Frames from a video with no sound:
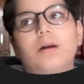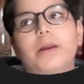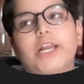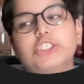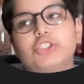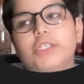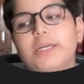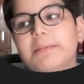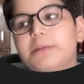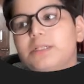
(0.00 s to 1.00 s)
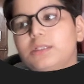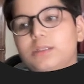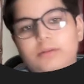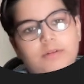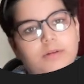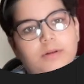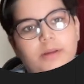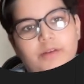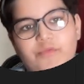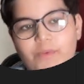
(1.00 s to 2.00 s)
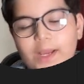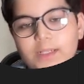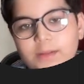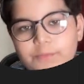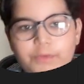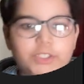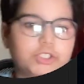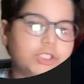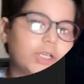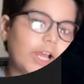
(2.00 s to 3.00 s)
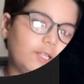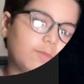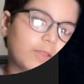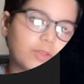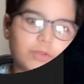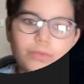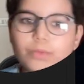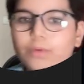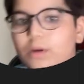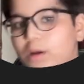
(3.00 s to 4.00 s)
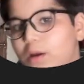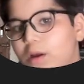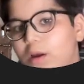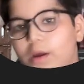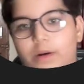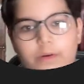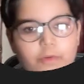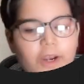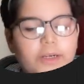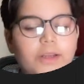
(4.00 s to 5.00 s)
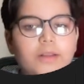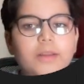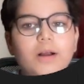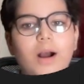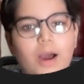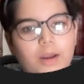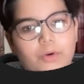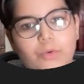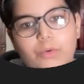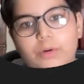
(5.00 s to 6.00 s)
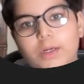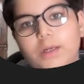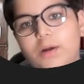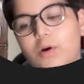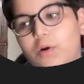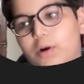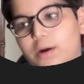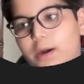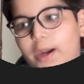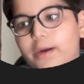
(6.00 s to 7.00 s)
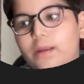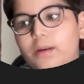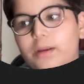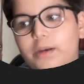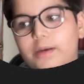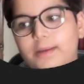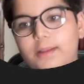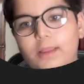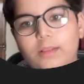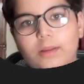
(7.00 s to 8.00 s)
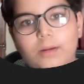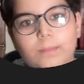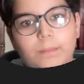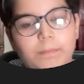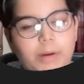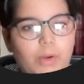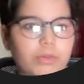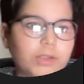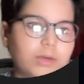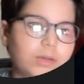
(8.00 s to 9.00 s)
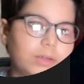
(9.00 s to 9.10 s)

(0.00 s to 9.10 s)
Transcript: HTML file which helps us to render our code or render it in the browser.